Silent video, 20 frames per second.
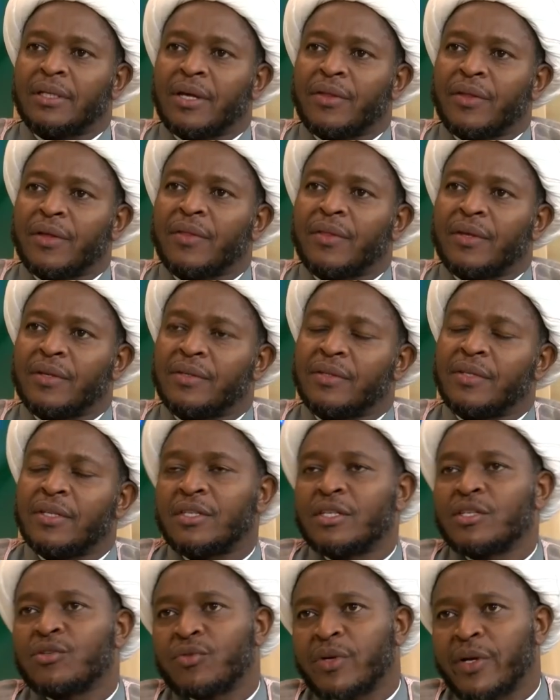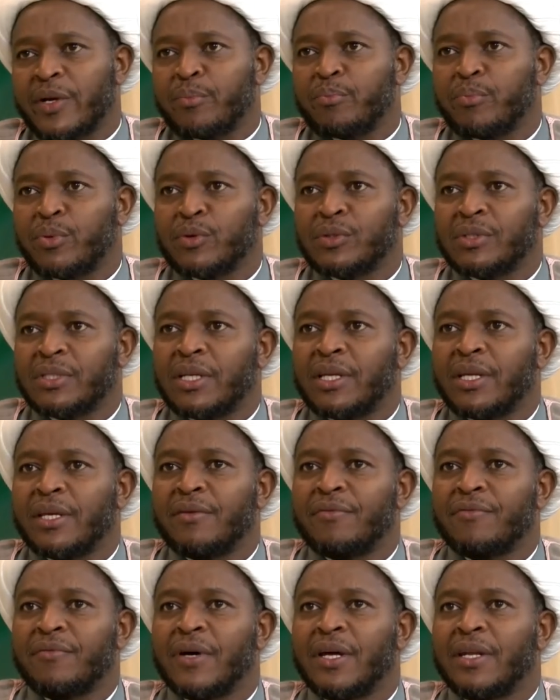I think this is very important.
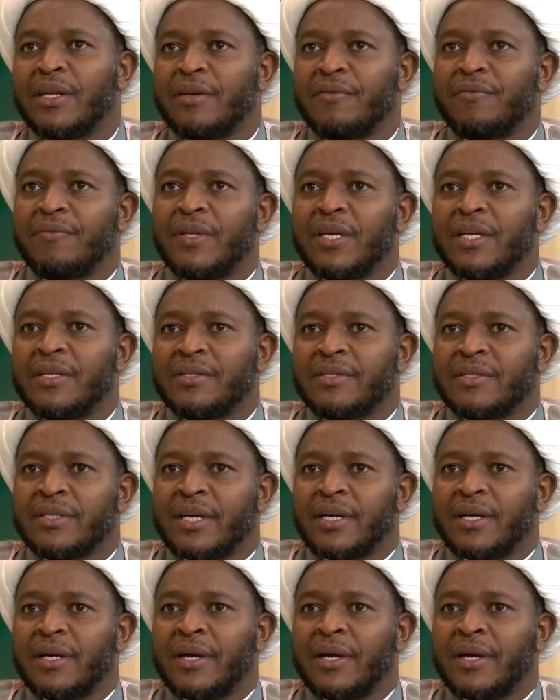If there is